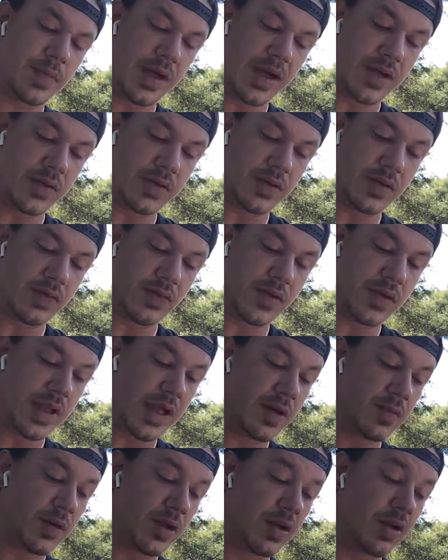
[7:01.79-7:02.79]
any path of
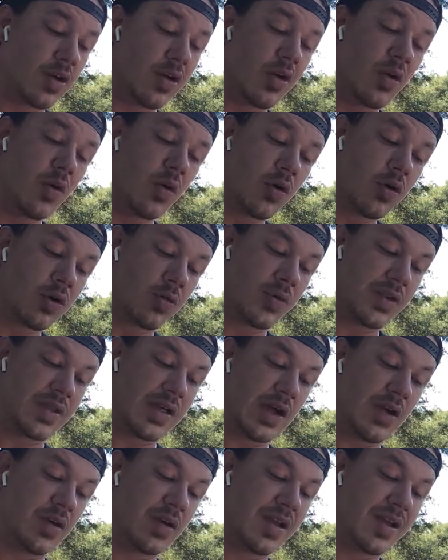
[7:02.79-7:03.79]
enlightenment, or
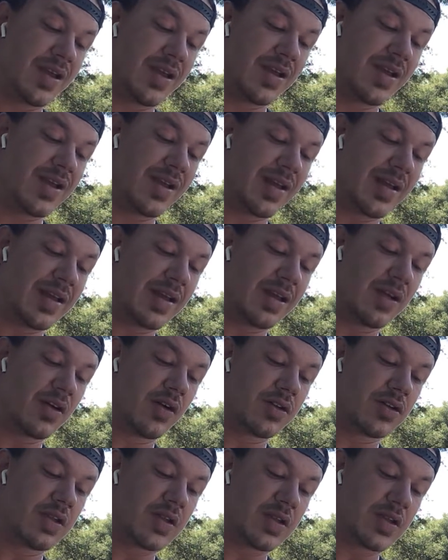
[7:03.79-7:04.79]
without any
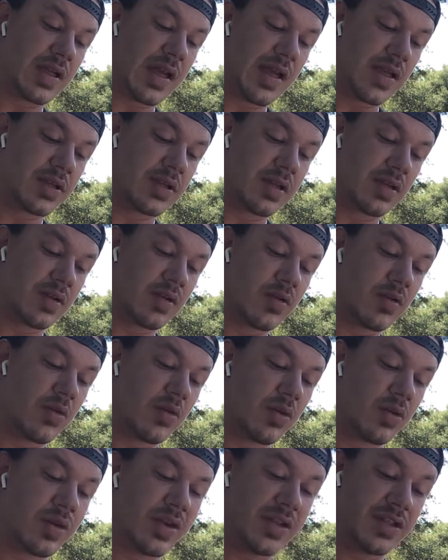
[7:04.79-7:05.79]
conscious asking
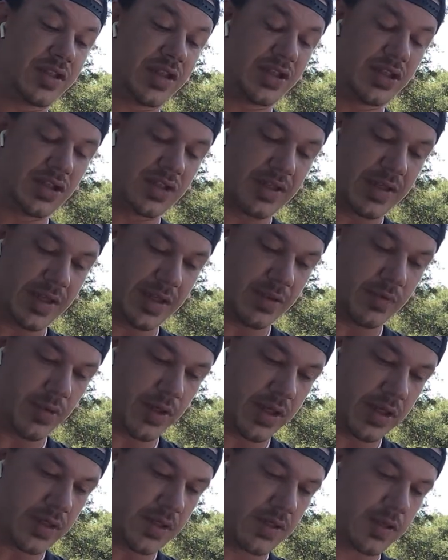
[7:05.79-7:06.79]
or intention taking
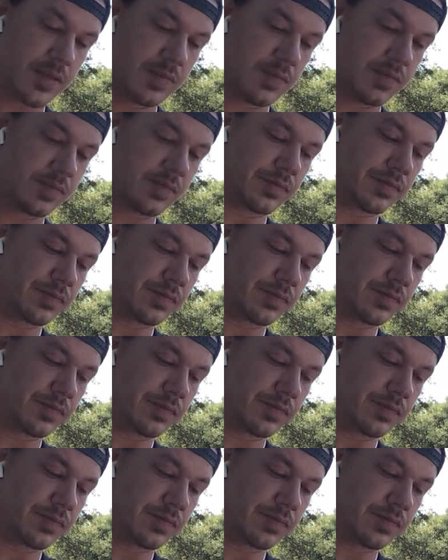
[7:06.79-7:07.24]
place.